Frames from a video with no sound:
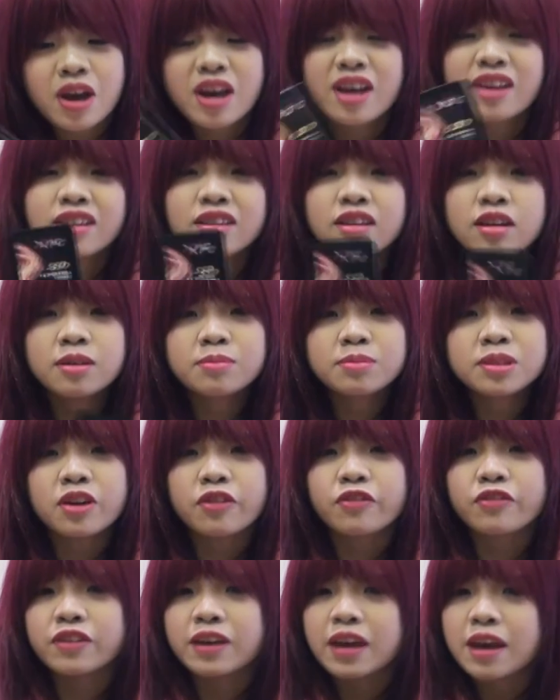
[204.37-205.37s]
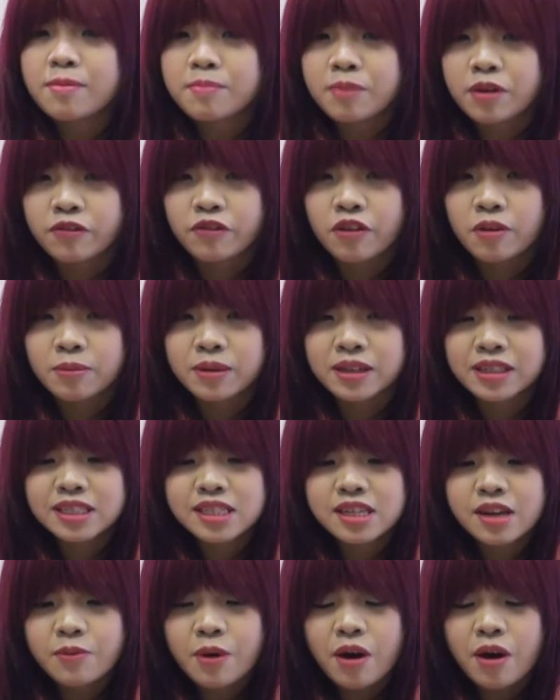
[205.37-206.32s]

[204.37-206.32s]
In terms of game performance,